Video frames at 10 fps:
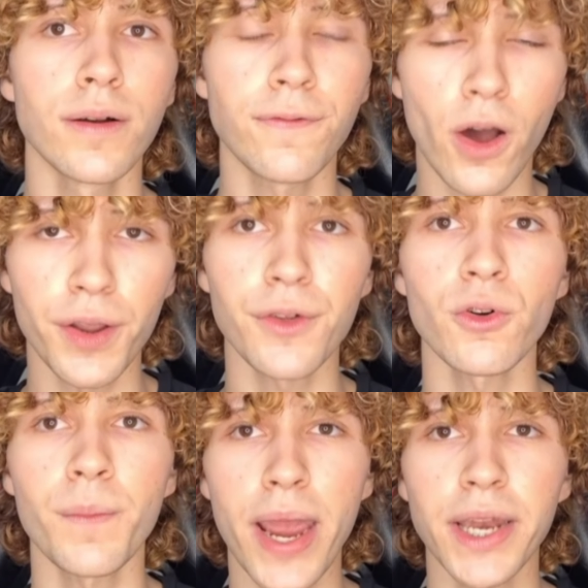Follow the
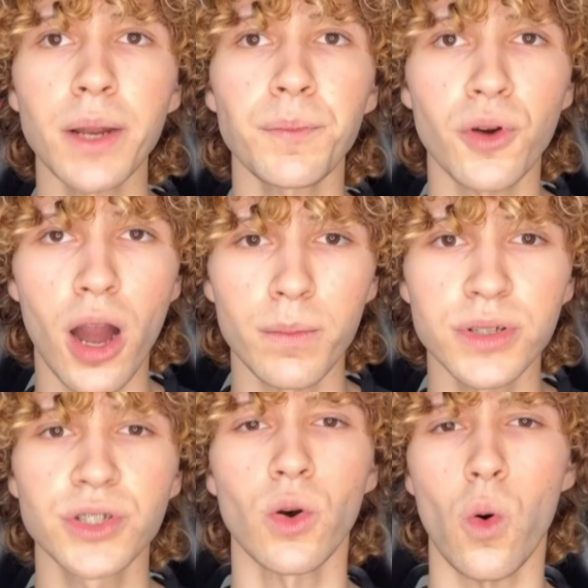remaining
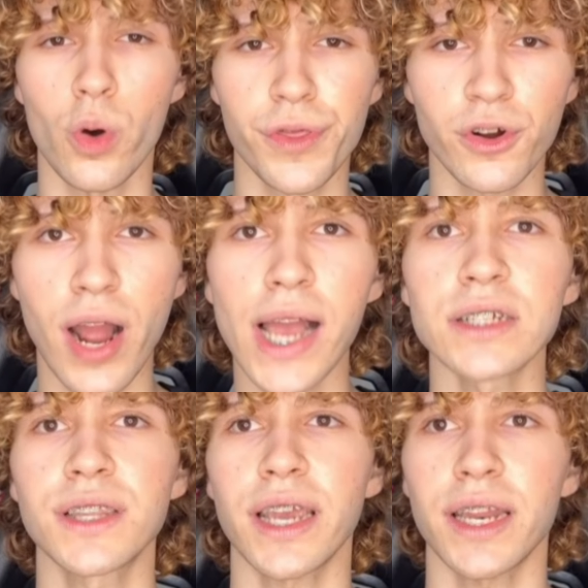prompts to
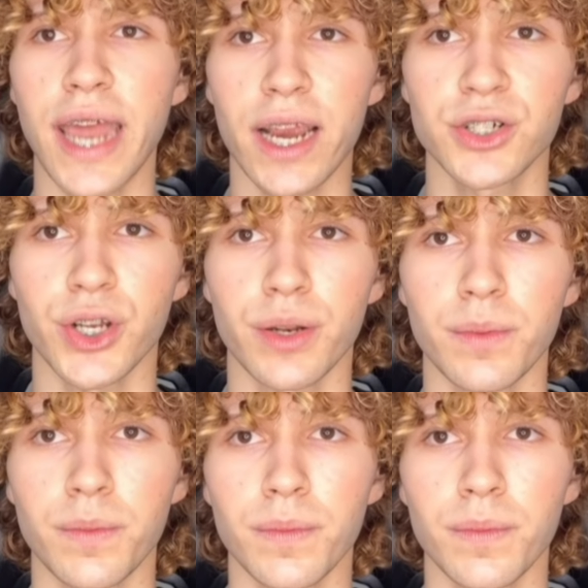authorize the connection.